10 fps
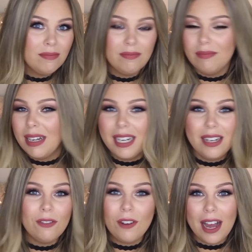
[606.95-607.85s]
Monday
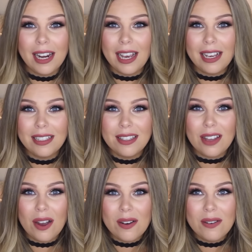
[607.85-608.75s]
to Friday,
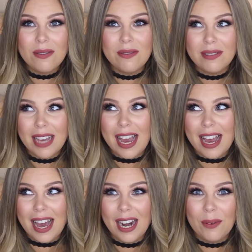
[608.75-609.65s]
so
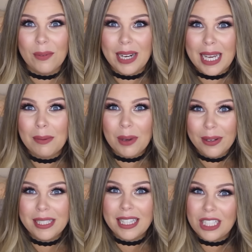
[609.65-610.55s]
yeah, and I want to keep
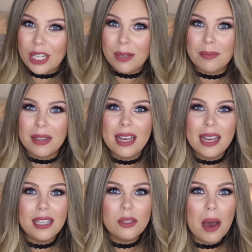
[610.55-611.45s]
going to the gym
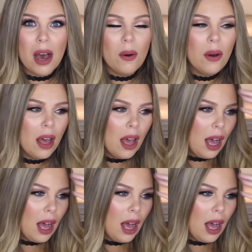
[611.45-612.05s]
as well.